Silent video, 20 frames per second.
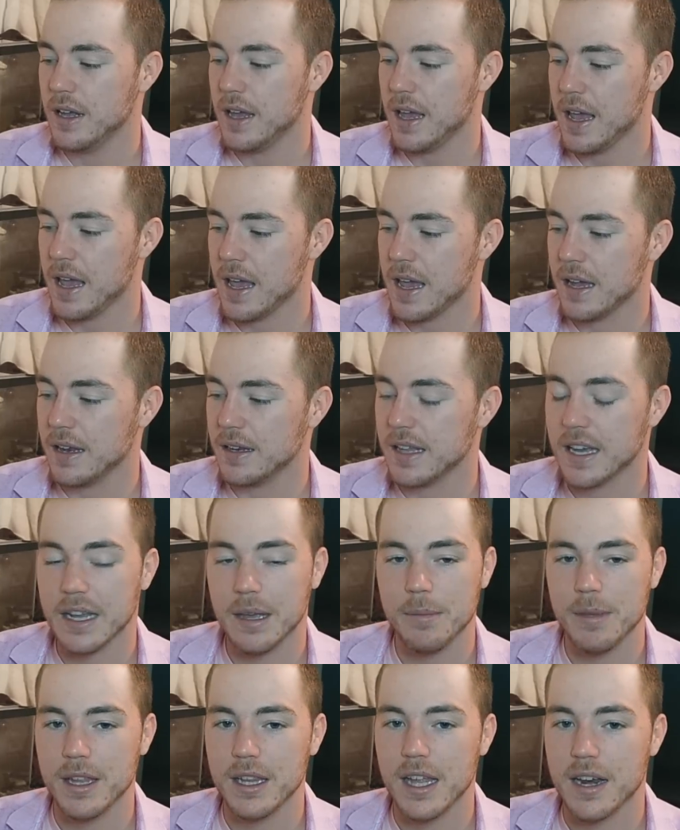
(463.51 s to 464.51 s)
And that
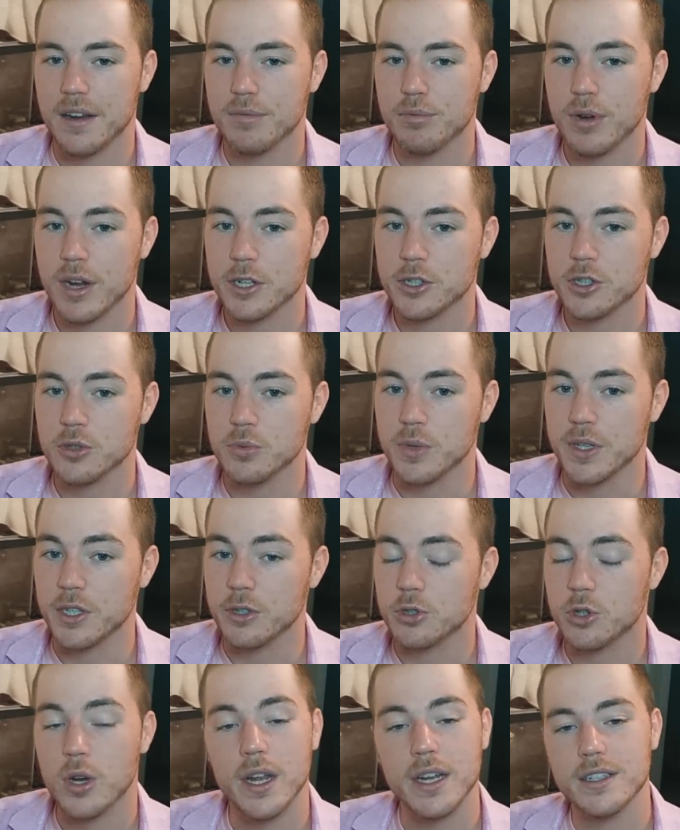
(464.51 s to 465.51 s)
can be a lot of pressure when you're
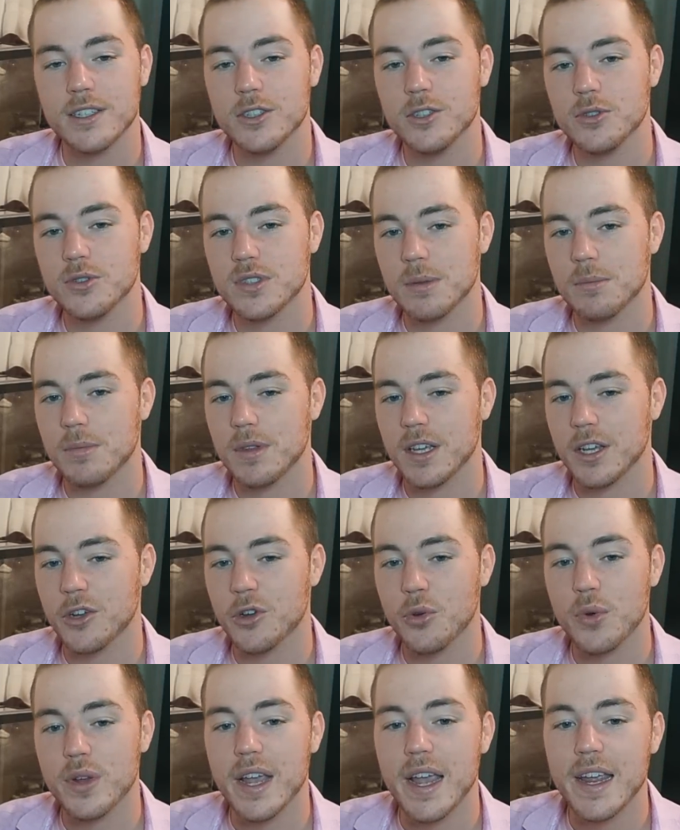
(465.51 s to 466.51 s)
trying to do something
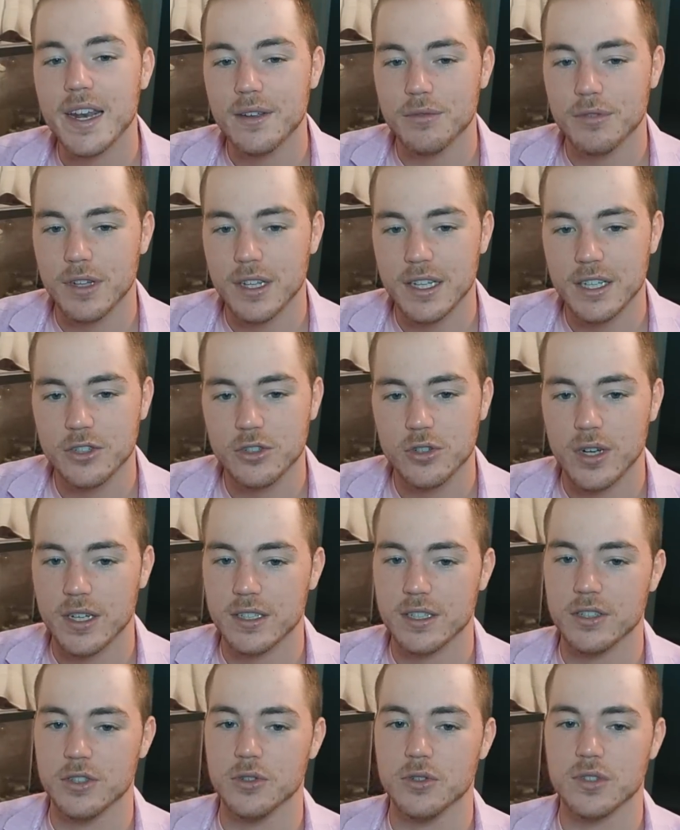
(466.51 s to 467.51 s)
creatively, trying
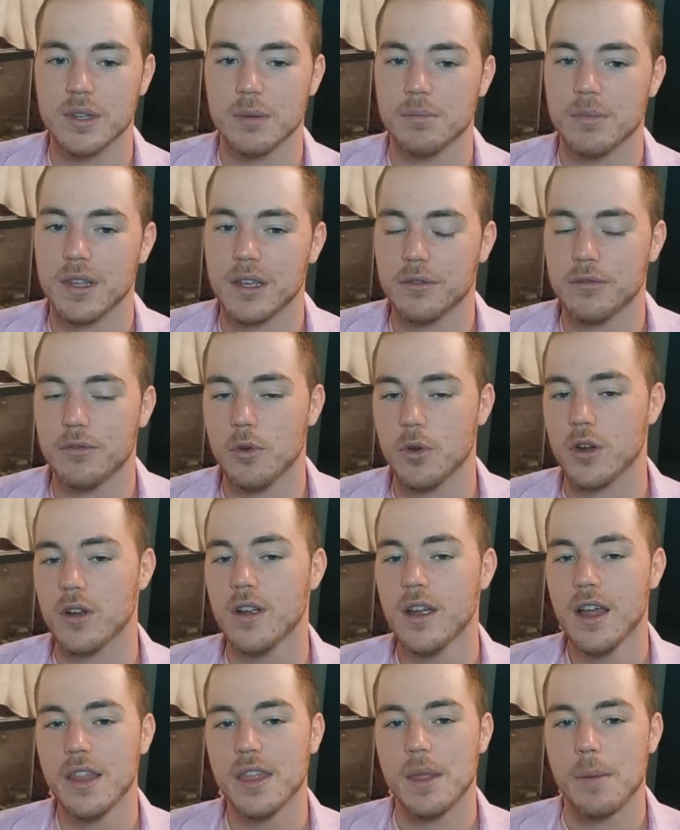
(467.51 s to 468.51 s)
to do something for
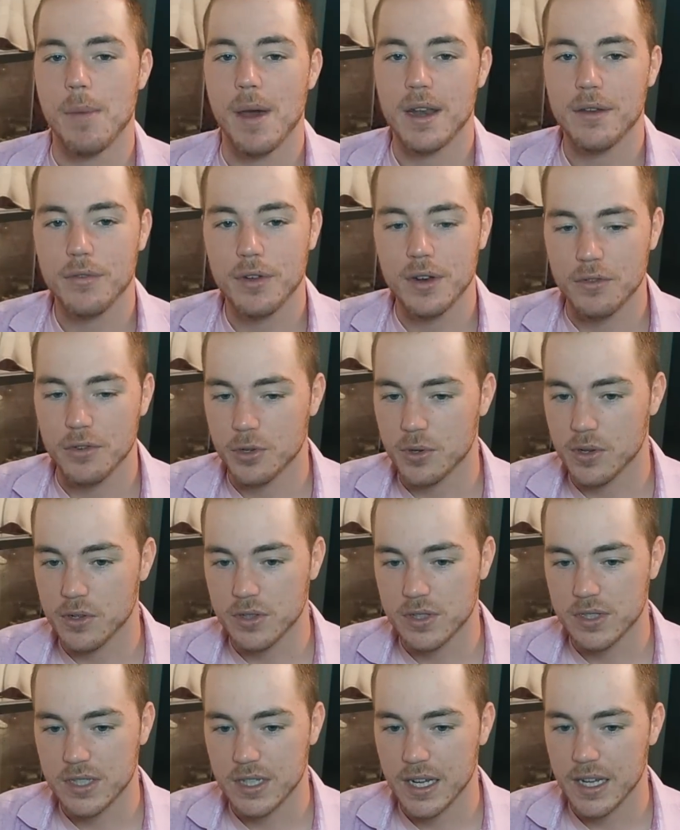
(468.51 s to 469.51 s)
the benefit of your
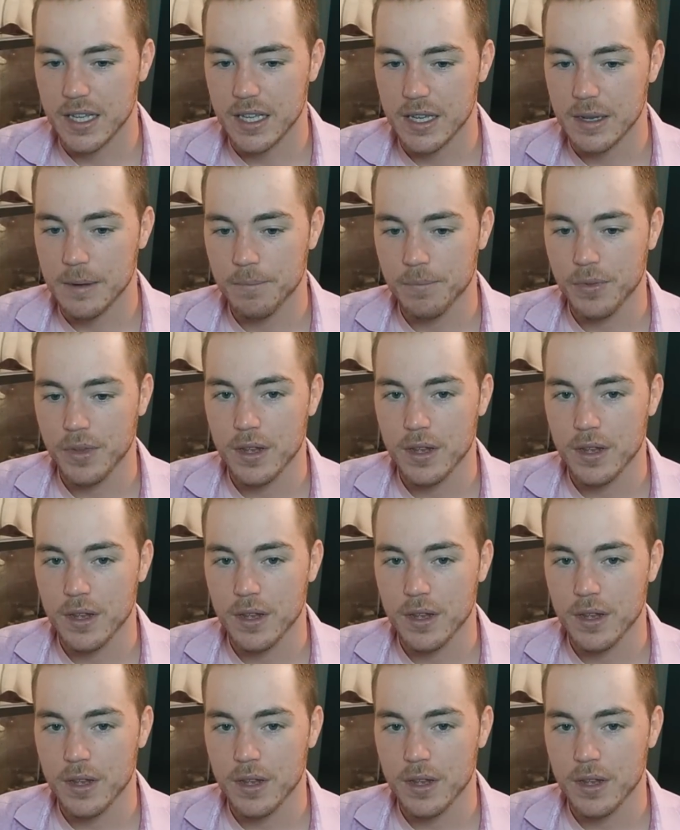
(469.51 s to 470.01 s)
own psyche.